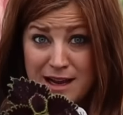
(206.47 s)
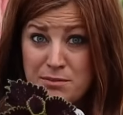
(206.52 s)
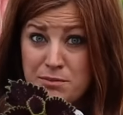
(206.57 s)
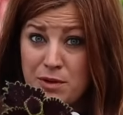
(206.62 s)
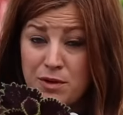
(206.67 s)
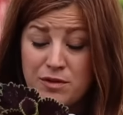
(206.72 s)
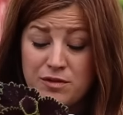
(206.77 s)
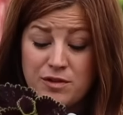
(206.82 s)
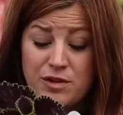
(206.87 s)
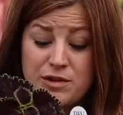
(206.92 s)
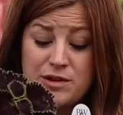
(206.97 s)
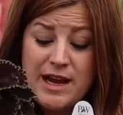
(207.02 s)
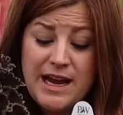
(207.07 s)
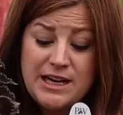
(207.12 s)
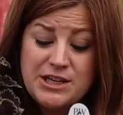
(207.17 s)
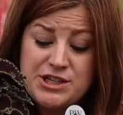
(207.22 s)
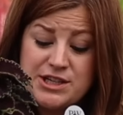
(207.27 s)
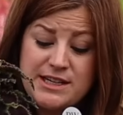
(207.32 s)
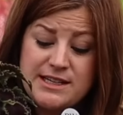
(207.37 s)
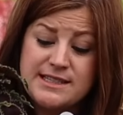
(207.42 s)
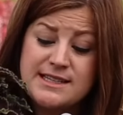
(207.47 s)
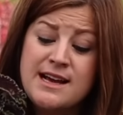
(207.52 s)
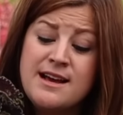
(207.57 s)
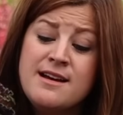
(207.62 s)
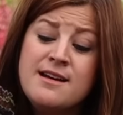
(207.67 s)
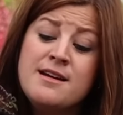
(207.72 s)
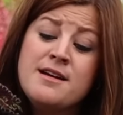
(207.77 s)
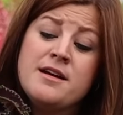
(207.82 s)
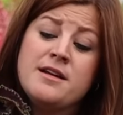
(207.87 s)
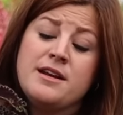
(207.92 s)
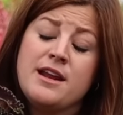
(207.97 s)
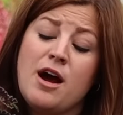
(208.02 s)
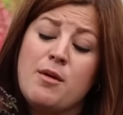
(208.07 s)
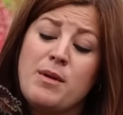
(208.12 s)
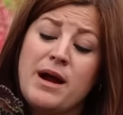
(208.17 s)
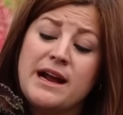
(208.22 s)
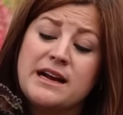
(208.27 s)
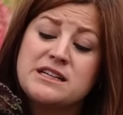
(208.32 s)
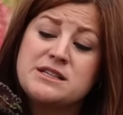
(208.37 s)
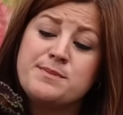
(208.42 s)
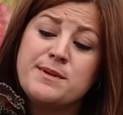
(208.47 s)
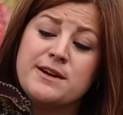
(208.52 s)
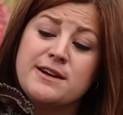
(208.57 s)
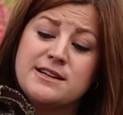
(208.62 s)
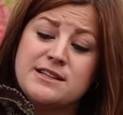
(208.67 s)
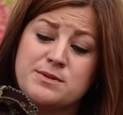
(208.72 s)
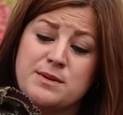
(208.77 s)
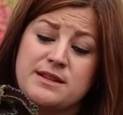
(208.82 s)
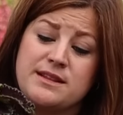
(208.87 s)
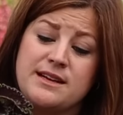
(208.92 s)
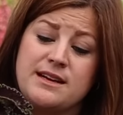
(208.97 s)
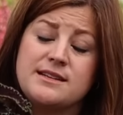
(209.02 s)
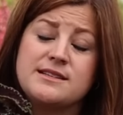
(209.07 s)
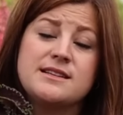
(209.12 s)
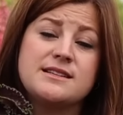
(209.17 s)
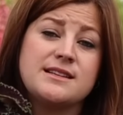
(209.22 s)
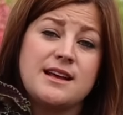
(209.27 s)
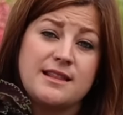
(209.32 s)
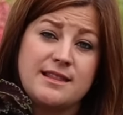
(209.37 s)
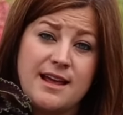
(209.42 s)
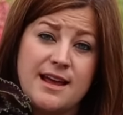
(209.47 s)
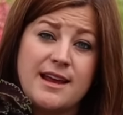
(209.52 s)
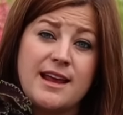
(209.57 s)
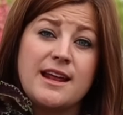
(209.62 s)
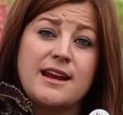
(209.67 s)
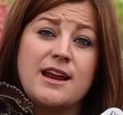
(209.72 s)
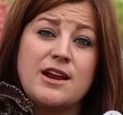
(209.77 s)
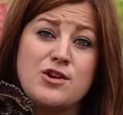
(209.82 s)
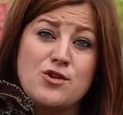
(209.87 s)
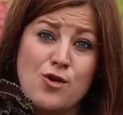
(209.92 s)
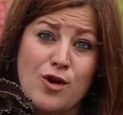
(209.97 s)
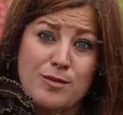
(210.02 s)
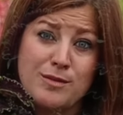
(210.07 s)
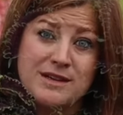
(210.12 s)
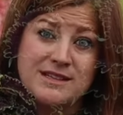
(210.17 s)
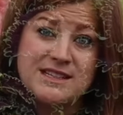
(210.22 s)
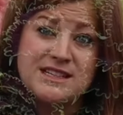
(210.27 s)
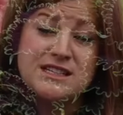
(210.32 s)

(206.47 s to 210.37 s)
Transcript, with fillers: in both locations. Now my experience with these is that they get enormous,